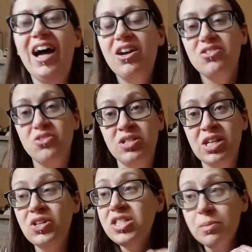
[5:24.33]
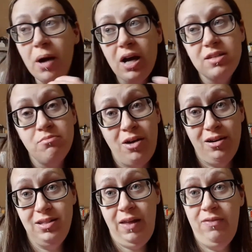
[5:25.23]
I used to do Degusta box
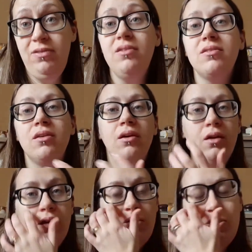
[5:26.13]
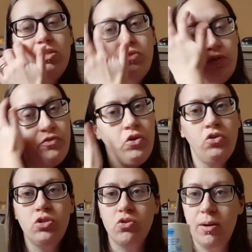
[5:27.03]
unboxings, which is a
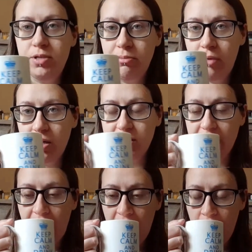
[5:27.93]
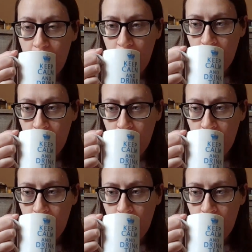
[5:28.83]
food subscription box I get.